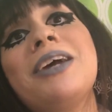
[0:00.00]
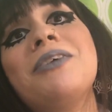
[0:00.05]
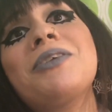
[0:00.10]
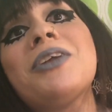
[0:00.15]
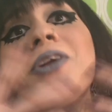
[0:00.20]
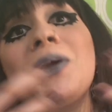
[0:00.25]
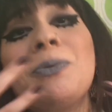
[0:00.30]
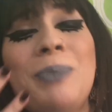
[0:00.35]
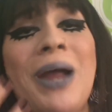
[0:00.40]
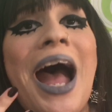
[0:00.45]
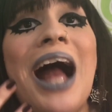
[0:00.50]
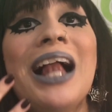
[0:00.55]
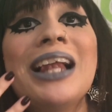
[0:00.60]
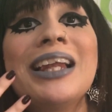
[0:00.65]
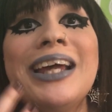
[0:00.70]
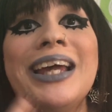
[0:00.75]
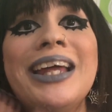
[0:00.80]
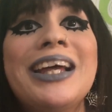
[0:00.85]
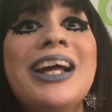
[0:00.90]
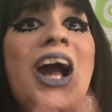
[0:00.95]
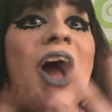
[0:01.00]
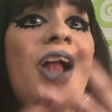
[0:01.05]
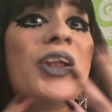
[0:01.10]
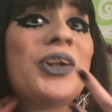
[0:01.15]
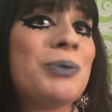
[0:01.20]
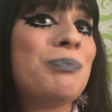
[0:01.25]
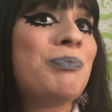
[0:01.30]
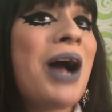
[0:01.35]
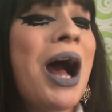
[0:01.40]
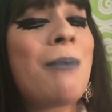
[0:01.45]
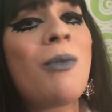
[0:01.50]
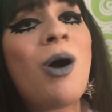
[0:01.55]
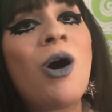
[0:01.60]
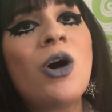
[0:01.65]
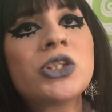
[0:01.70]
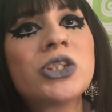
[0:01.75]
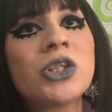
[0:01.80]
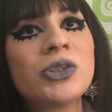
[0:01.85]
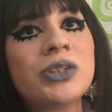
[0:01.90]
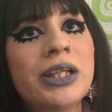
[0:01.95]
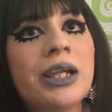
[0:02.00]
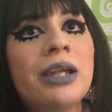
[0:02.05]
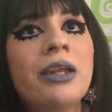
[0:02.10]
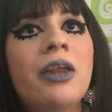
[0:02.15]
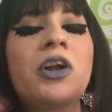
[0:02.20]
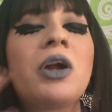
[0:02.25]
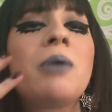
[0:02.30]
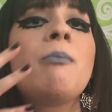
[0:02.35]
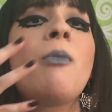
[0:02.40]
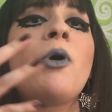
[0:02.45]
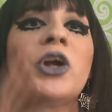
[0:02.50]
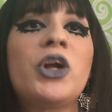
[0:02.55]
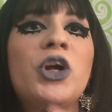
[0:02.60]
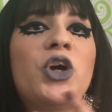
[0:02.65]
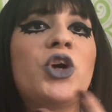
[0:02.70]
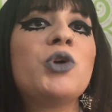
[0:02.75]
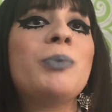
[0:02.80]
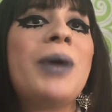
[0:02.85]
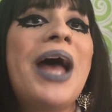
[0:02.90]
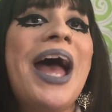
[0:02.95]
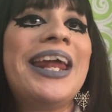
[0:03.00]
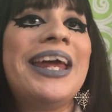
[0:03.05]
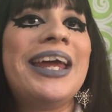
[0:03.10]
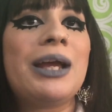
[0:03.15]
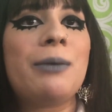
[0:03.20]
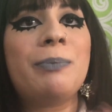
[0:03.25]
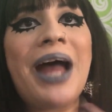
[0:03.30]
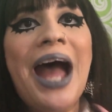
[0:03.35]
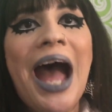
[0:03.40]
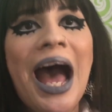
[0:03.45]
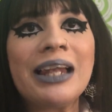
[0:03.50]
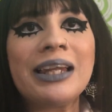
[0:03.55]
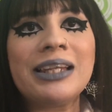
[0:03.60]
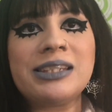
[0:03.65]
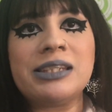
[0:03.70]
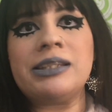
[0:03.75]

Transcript: another palette, Colourpop also did another monochromatic palette.